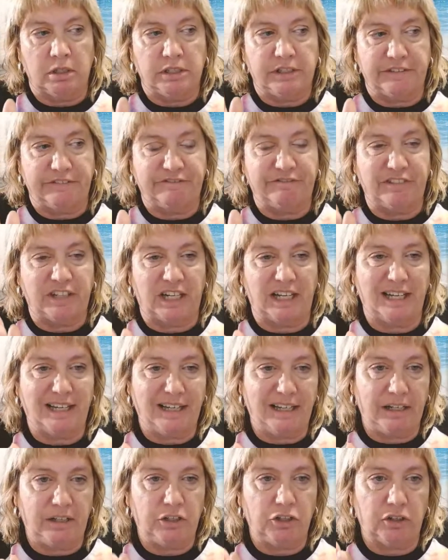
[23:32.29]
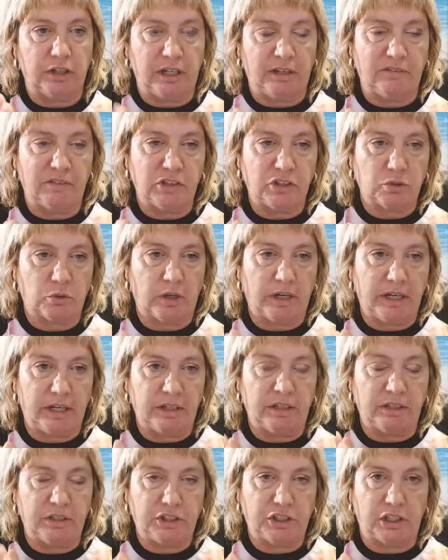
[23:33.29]
divide your inventory
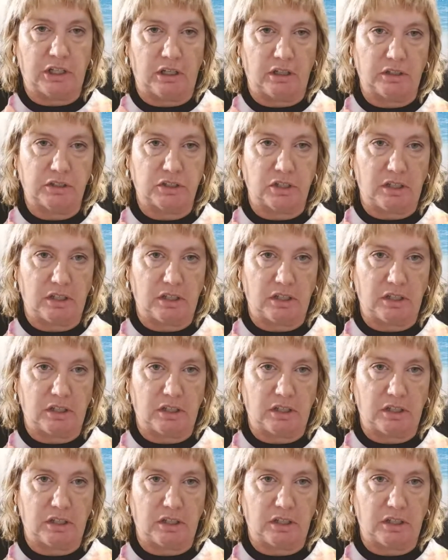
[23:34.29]
into chunks.